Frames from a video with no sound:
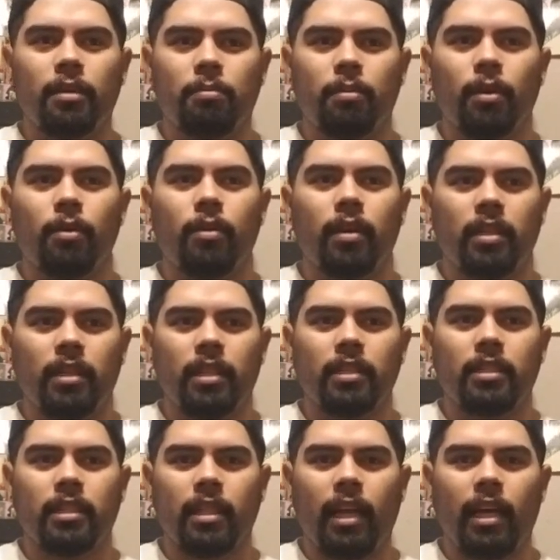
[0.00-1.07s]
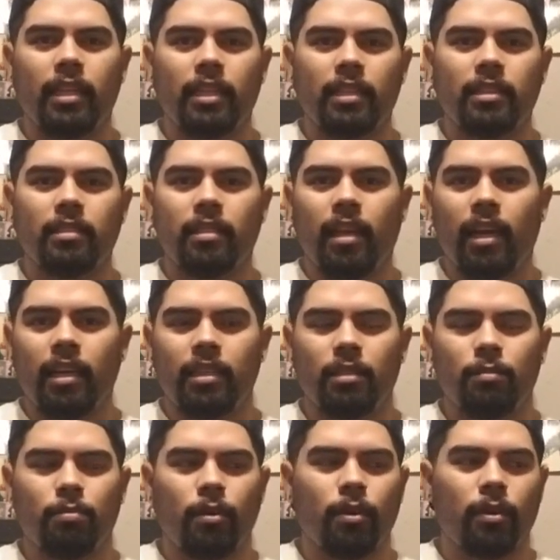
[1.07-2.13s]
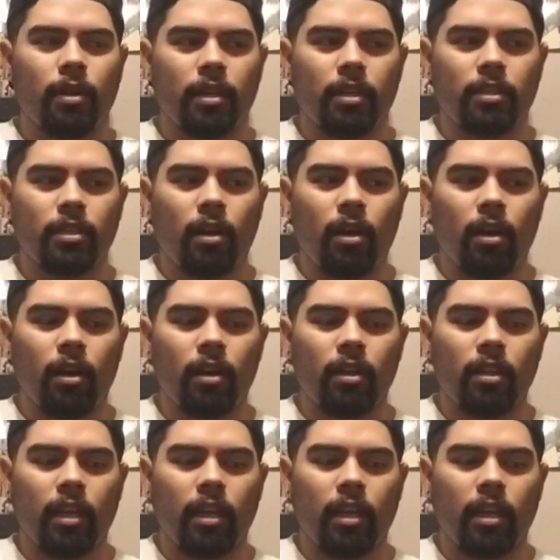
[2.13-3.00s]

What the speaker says: They're broken, this and that. It's a broken guitar.